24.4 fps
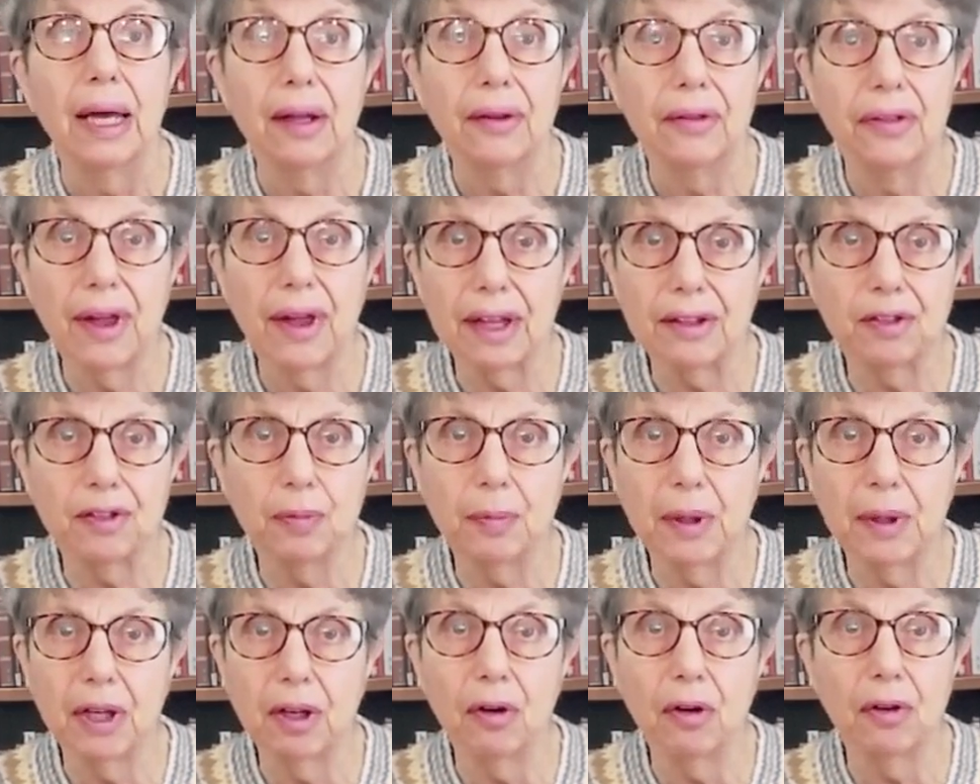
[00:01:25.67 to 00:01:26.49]
That's
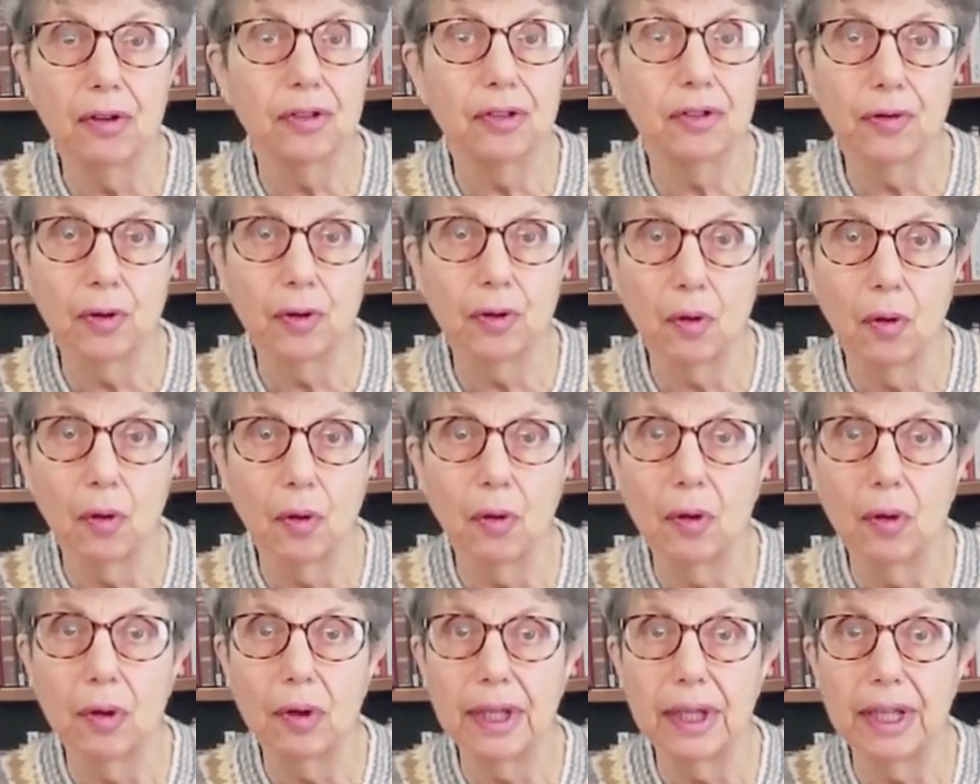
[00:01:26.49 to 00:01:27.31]
because for
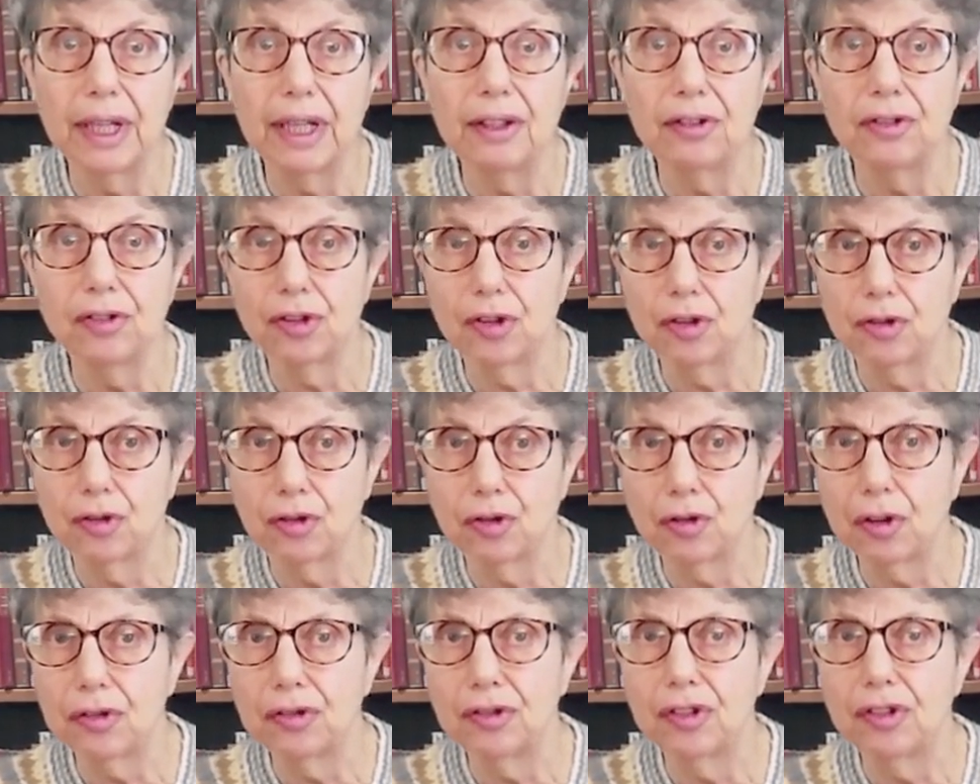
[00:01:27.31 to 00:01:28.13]
all its
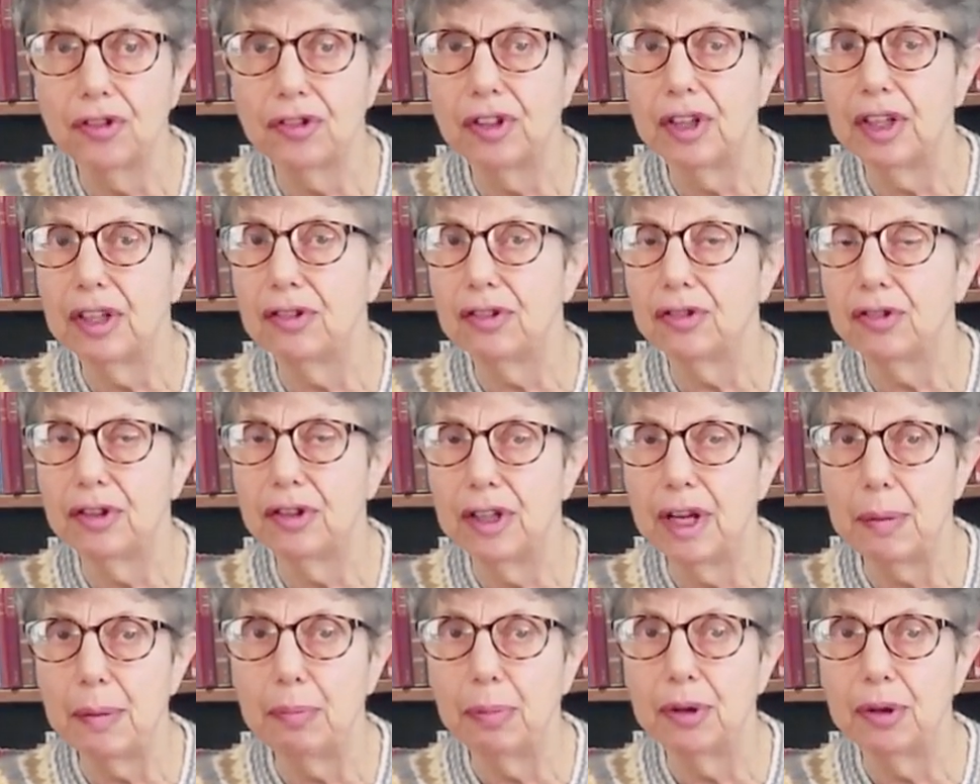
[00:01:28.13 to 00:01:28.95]
atrocities,
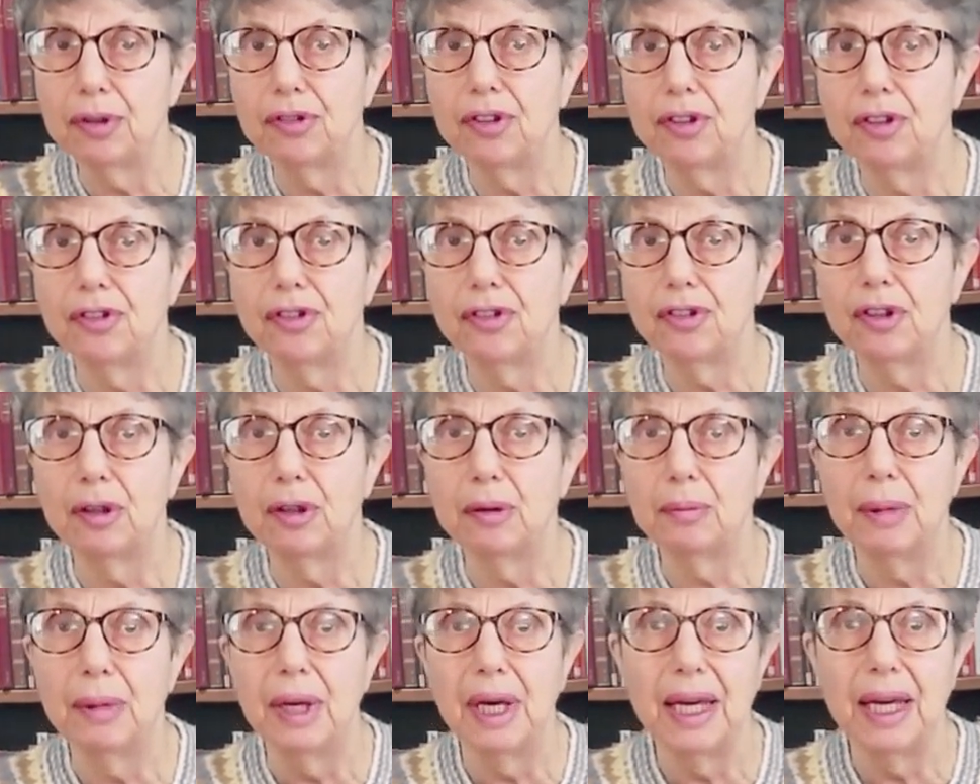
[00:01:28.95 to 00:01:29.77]

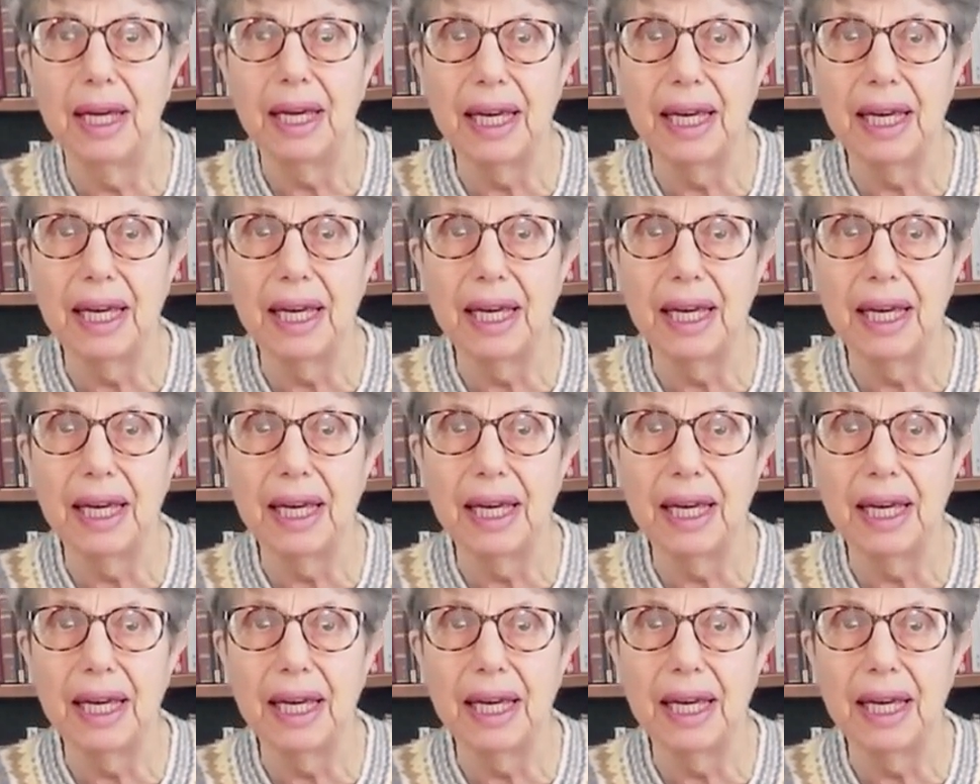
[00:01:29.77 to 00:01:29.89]
nepotism,